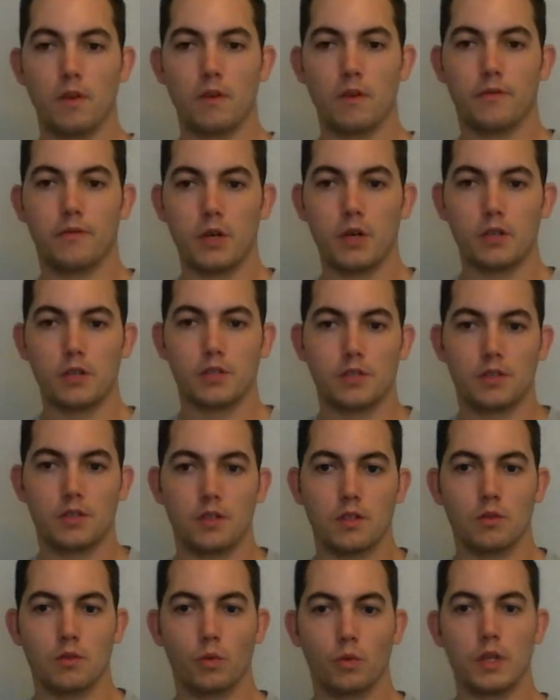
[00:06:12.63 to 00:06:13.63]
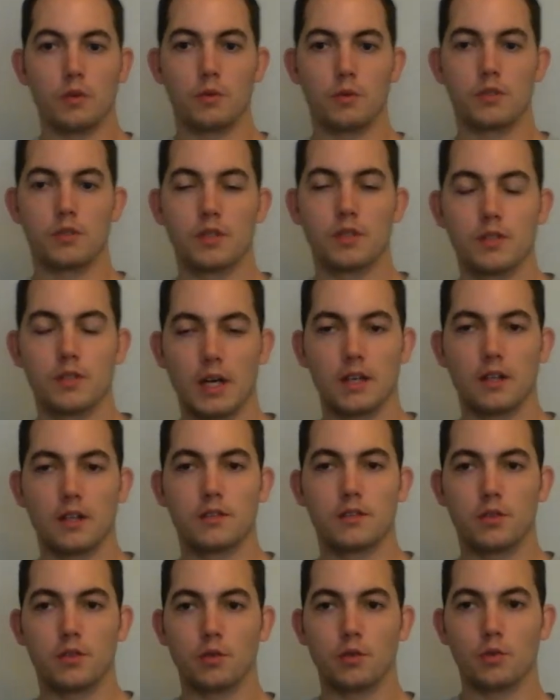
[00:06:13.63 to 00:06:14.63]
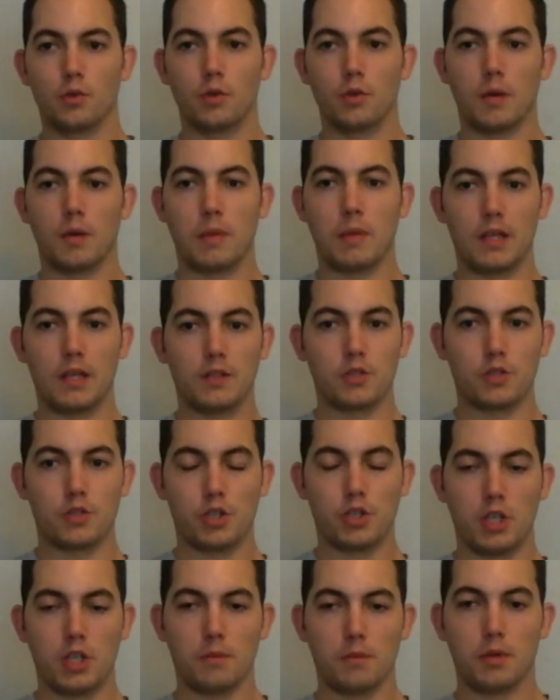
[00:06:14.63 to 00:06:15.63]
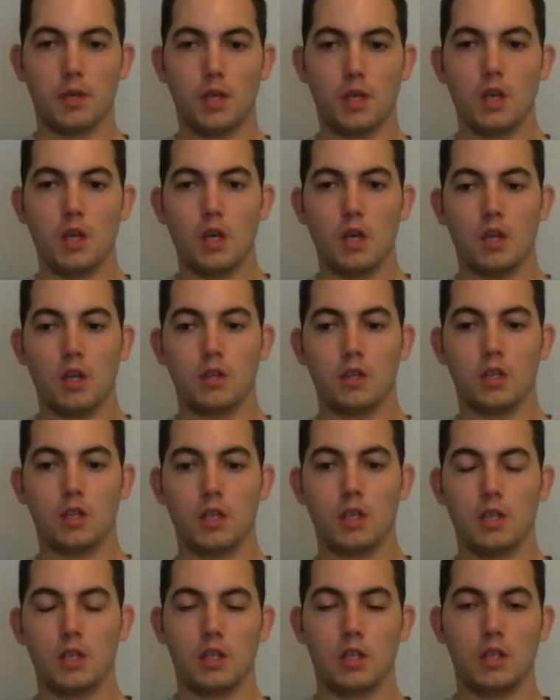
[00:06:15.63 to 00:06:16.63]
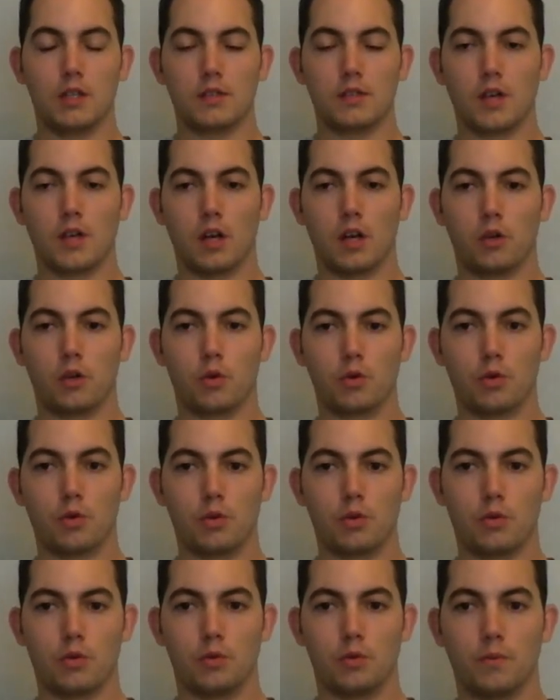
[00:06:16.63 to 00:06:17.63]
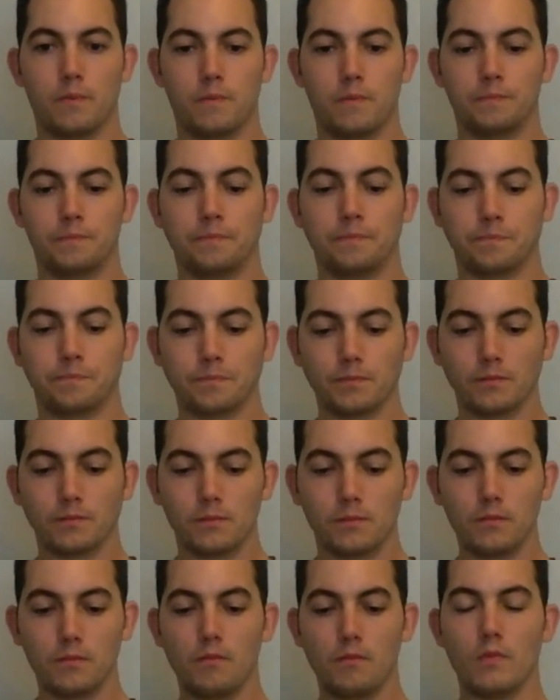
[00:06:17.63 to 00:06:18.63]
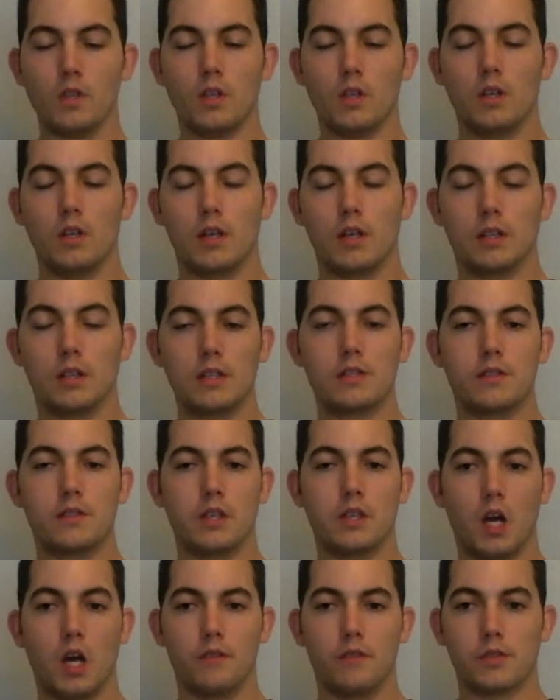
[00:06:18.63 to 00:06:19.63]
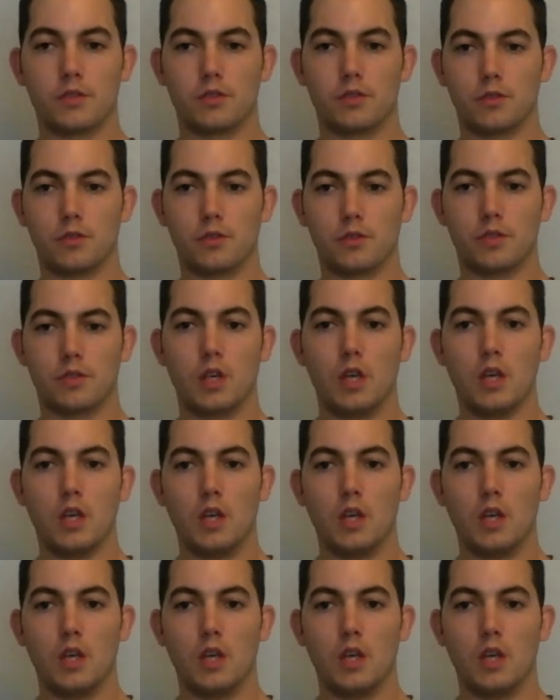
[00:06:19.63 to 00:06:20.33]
First, when it was decided to abandon ship, the entire crew, at least the officers,